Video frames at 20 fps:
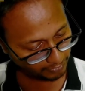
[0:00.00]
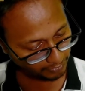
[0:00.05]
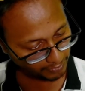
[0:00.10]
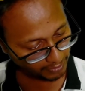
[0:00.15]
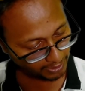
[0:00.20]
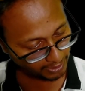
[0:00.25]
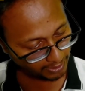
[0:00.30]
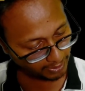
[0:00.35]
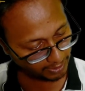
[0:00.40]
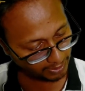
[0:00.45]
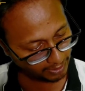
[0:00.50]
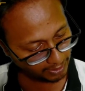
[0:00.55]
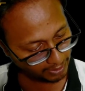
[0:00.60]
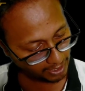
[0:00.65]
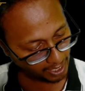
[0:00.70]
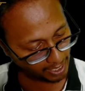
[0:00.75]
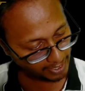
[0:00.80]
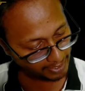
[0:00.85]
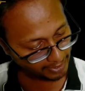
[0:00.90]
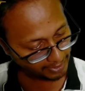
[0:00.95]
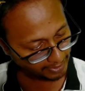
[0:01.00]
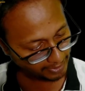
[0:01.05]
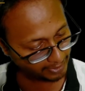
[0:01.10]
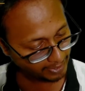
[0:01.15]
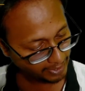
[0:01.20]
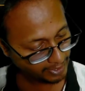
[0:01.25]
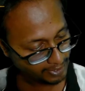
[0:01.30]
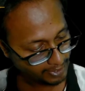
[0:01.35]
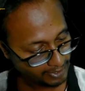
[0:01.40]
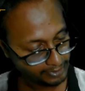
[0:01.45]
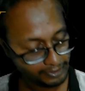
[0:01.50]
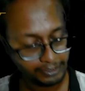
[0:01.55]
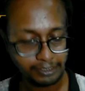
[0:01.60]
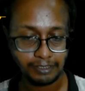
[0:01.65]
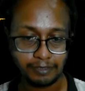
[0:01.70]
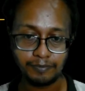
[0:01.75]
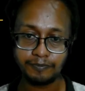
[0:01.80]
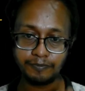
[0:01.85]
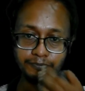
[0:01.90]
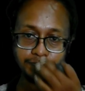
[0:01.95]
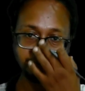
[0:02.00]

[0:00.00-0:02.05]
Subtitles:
Total kinetic energy.